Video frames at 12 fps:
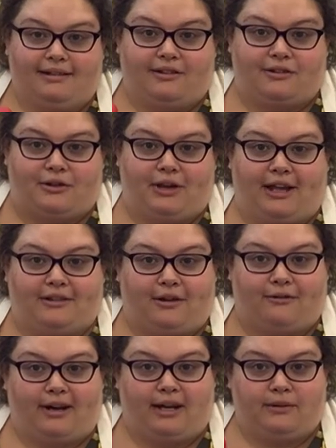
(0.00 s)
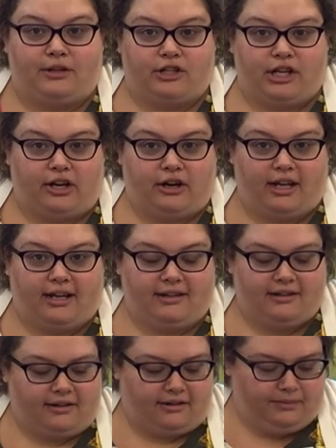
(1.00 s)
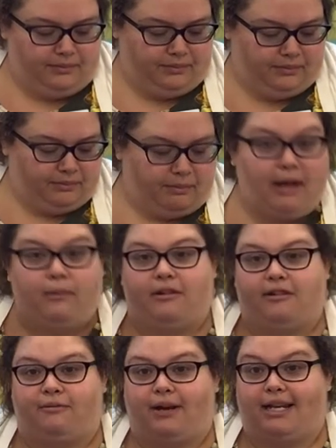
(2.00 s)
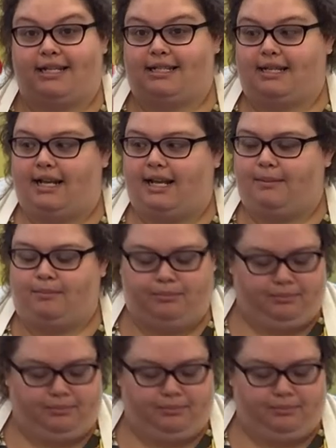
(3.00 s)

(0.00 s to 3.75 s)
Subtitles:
So you guys all ready with your shaker eggs? My one's red today.